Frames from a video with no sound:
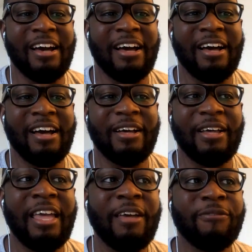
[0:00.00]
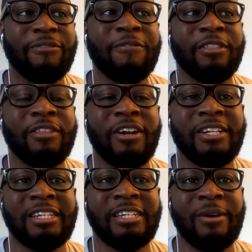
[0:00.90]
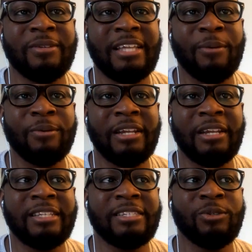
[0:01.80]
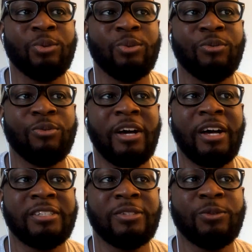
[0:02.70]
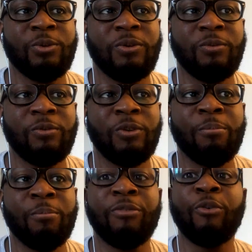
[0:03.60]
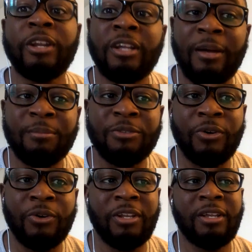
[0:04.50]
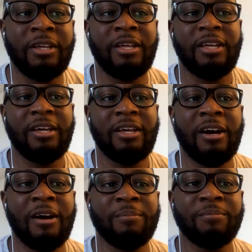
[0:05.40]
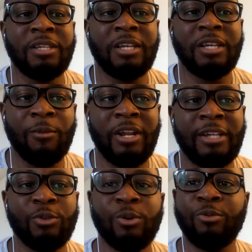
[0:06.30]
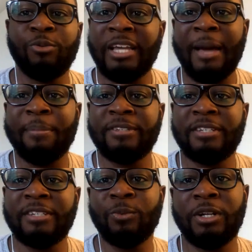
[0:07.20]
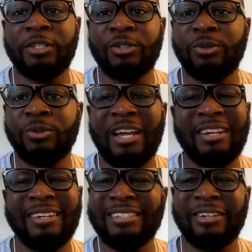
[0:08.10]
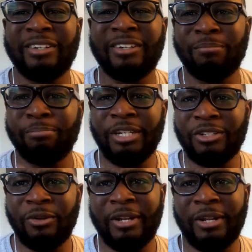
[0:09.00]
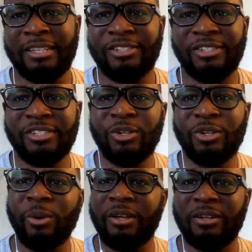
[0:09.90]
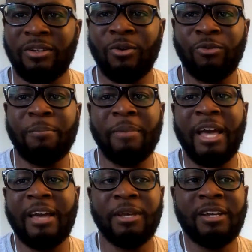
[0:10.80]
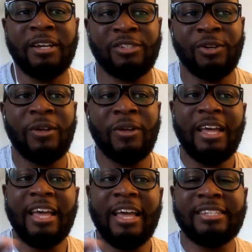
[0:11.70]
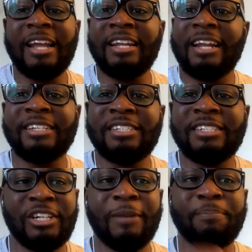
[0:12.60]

if a third is announced, I would like for us to, before it comes on, to come on and do a recap of season 1 and 2. Not necessarily a big show like this, just a quick, run back, because it's kind of nice to jump into it